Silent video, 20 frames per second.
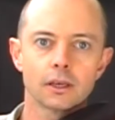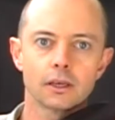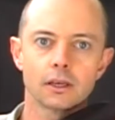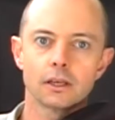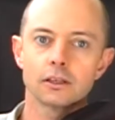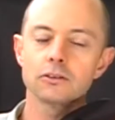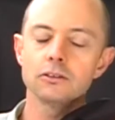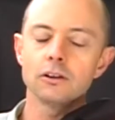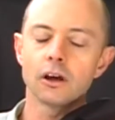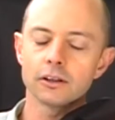
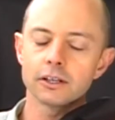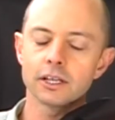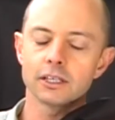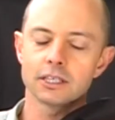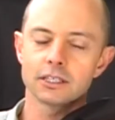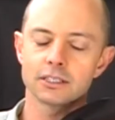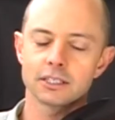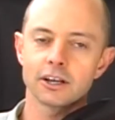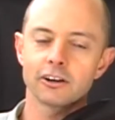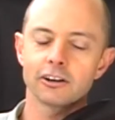It's not
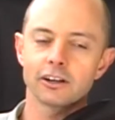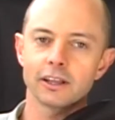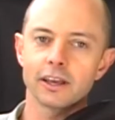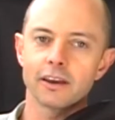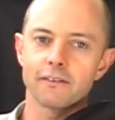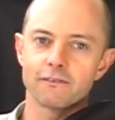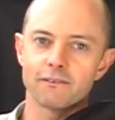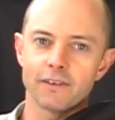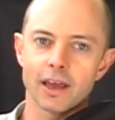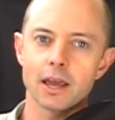necessarily a
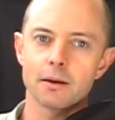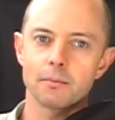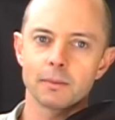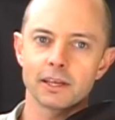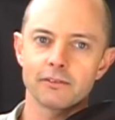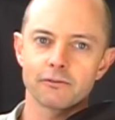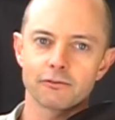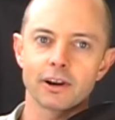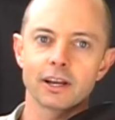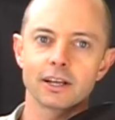
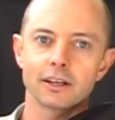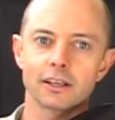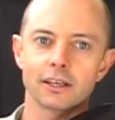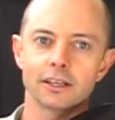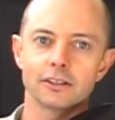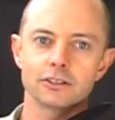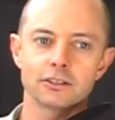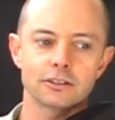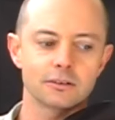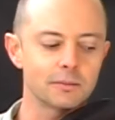family-friendly
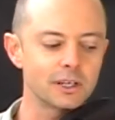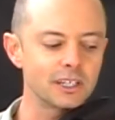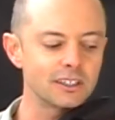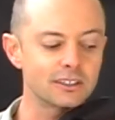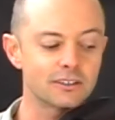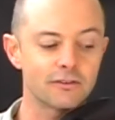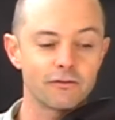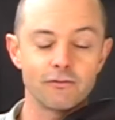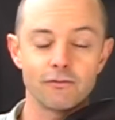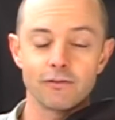instrument.
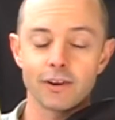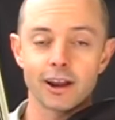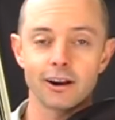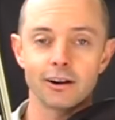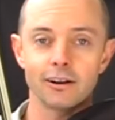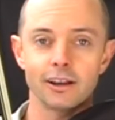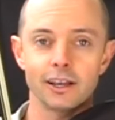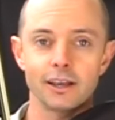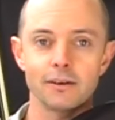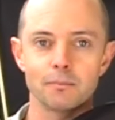It's
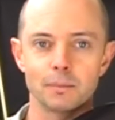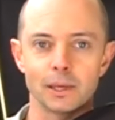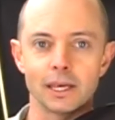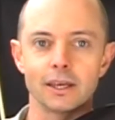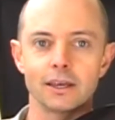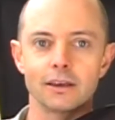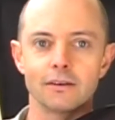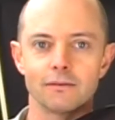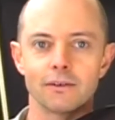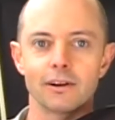very
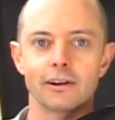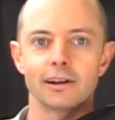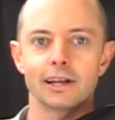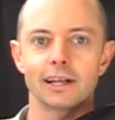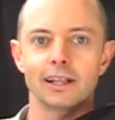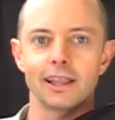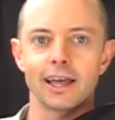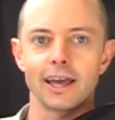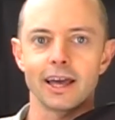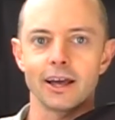big, very
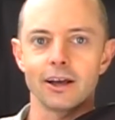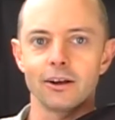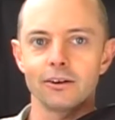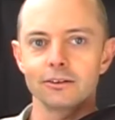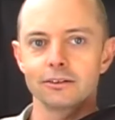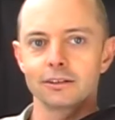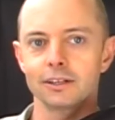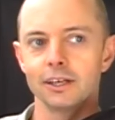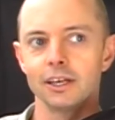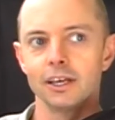
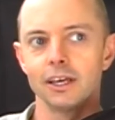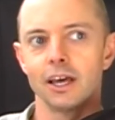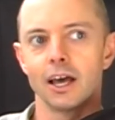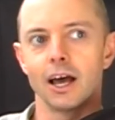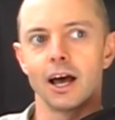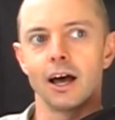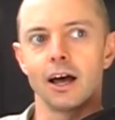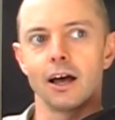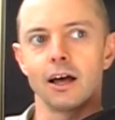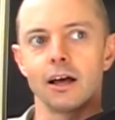loud.
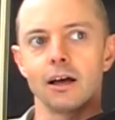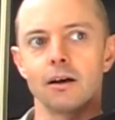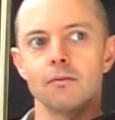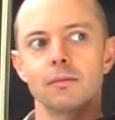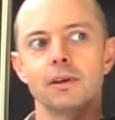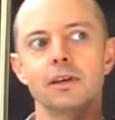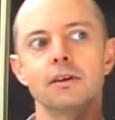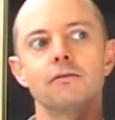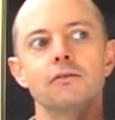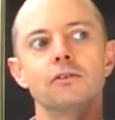
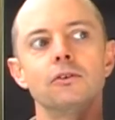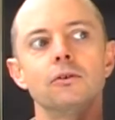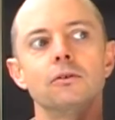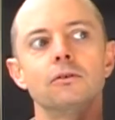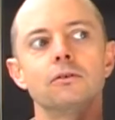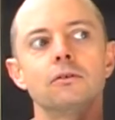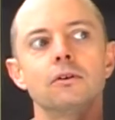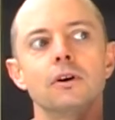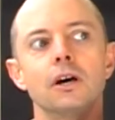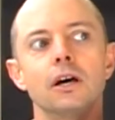If you